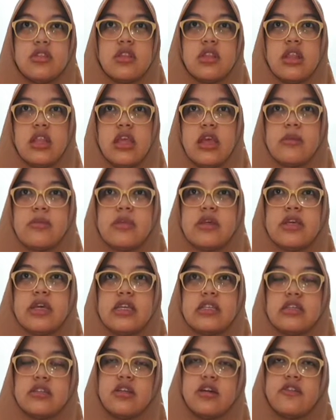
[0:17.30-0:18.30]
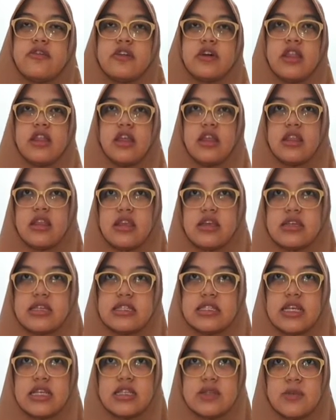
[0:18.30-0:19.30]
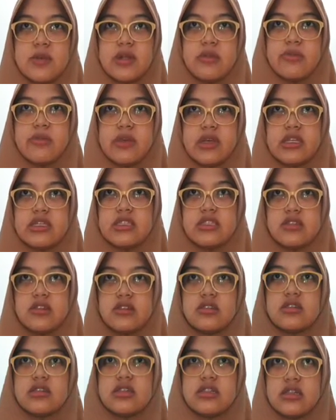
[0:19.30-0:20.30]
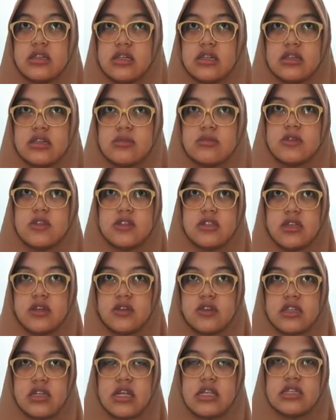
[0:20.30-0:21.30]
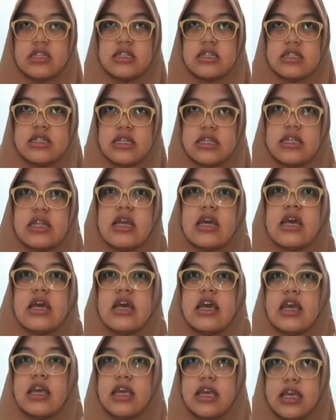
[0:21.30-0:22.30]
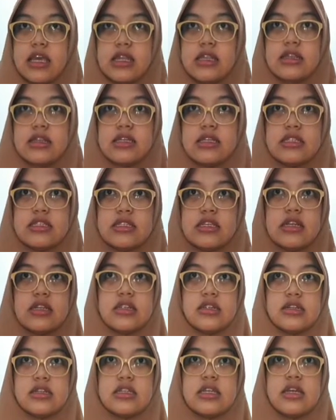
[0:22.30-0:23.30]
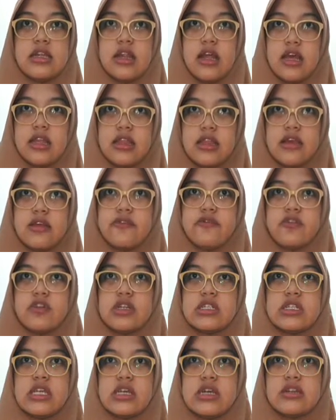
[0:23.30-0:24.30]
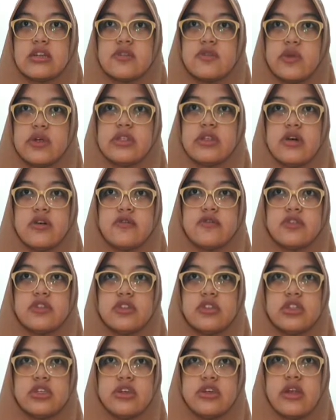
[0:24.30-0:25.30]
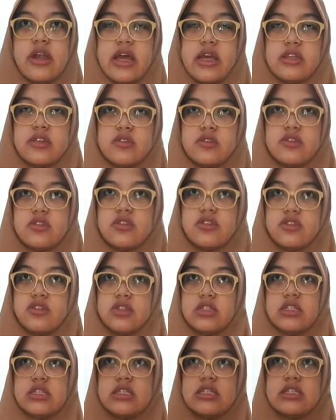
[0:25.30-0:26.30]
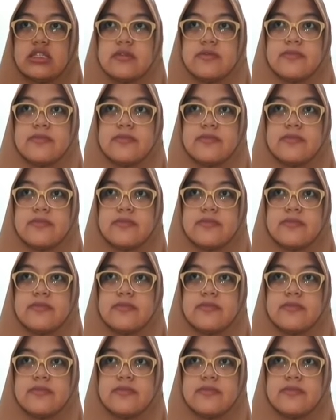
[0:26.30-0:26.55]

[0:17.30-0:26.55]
the application of authentic assessment based on curriculum 2013 in teaching learning writing for second grade of junior high school students.